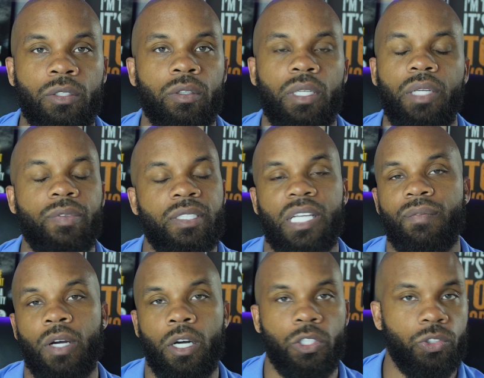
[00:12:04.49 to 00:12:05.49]
You don't need a
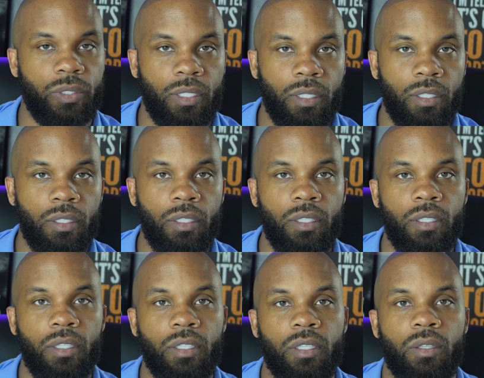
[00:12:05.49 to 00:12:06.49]
700,
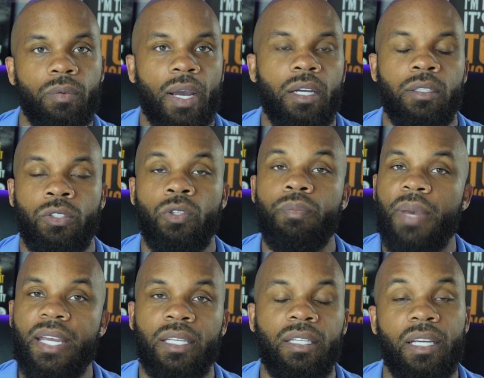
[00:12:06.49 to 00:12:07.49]
right? You
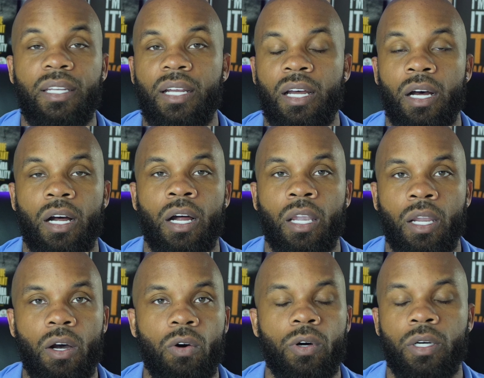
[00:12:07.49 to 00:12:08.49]
may can get a
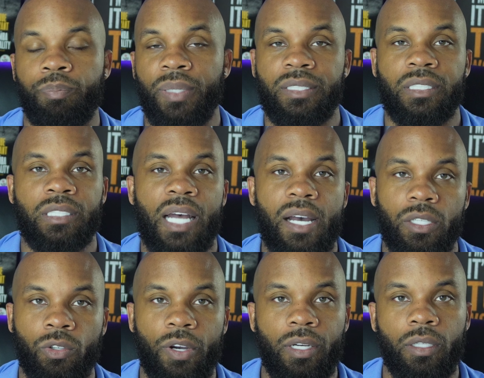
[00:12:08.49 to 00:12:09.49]
loan or a business line
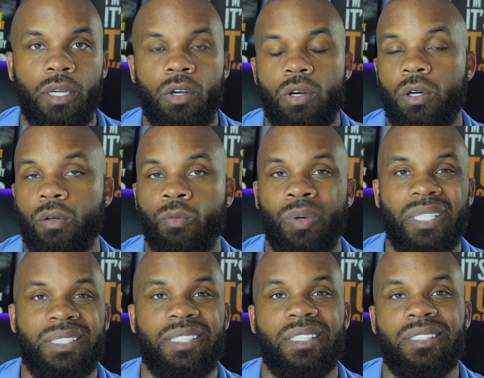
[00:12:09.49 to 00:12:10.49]
of credit with a
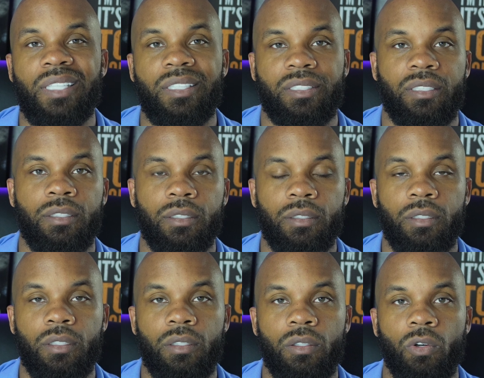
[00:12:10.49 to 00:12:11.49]
660
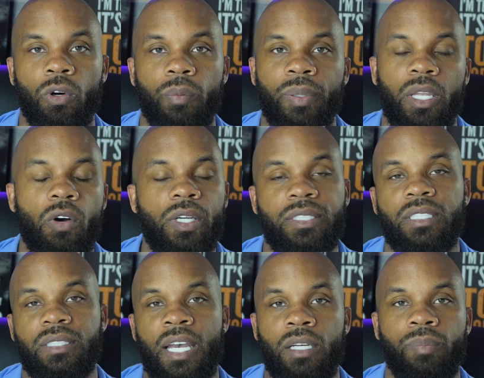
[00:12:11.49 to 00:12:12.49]
or below a
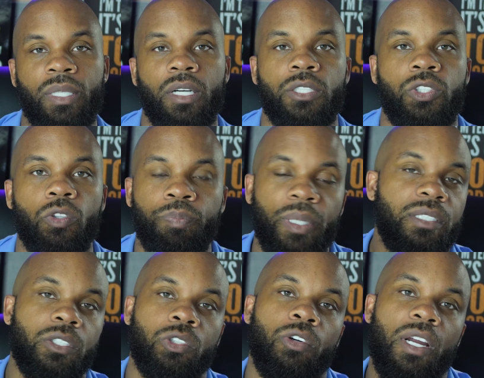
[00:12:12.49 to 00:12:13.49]
680 because your
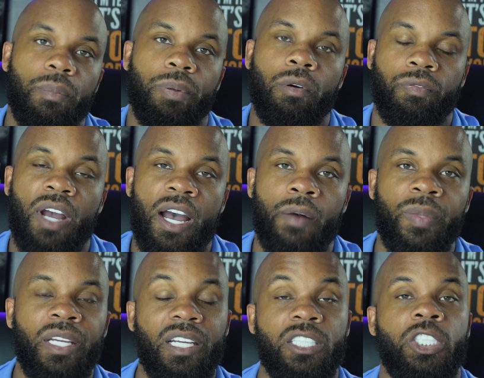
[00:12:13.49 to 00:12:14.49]
business credit
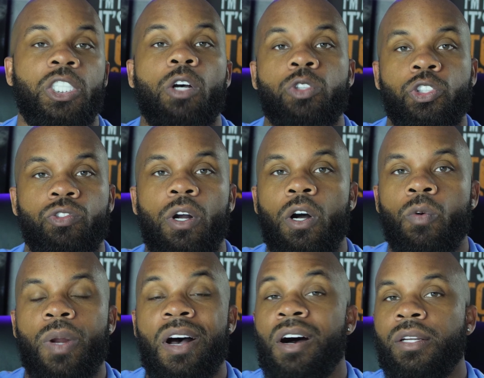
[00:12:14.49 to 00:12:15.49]
profile is so strong
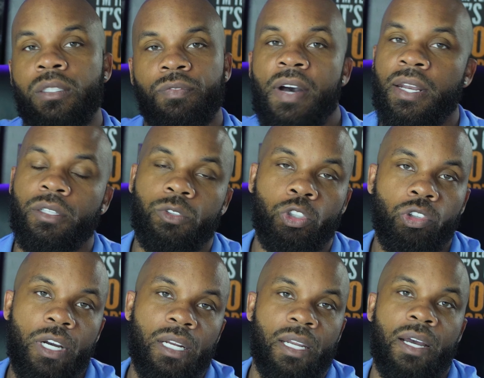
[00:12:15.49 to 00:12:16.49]
with all these financial
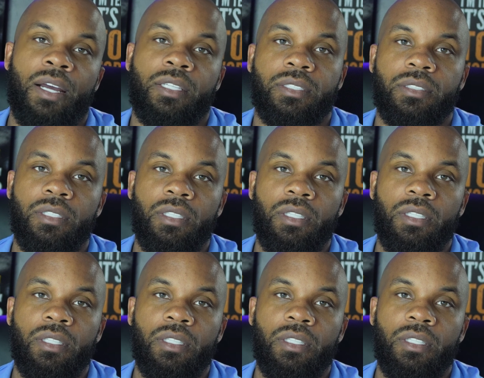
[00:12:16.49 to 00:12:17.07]
trade lines.